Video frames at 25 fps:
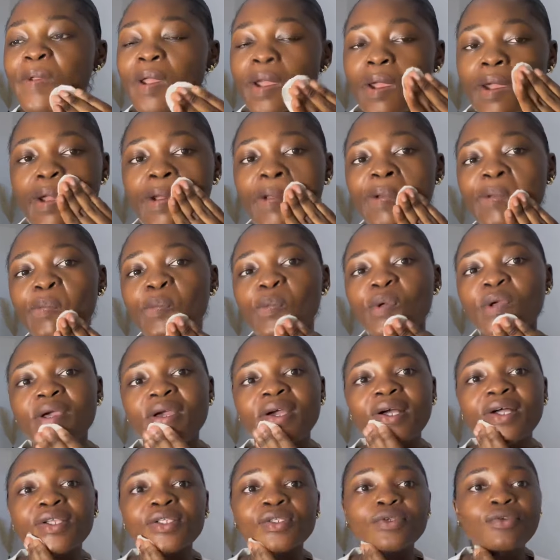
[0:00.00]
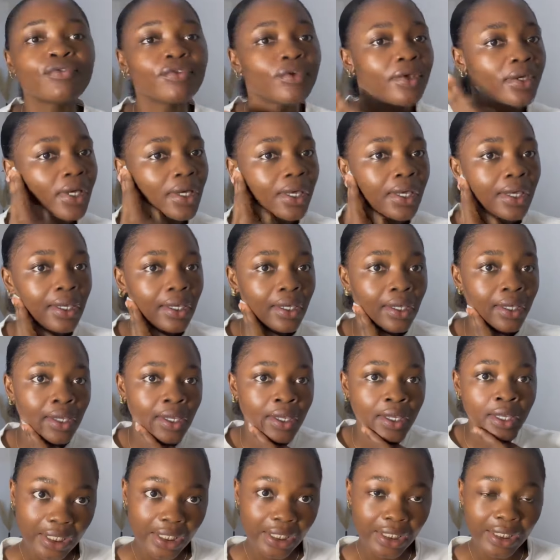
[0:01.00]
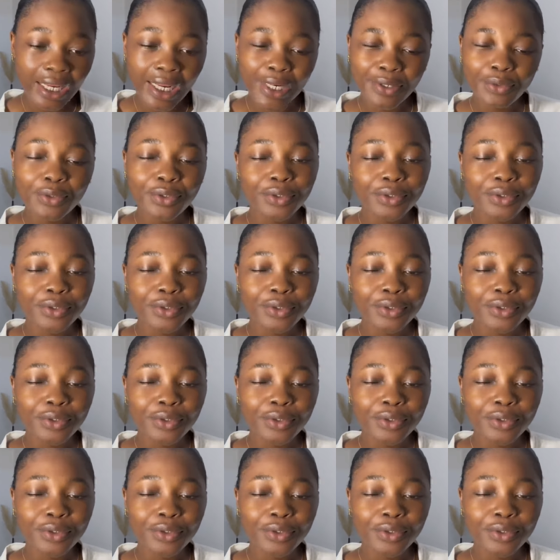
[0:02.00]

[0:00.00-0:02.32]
And we're out of here. And I know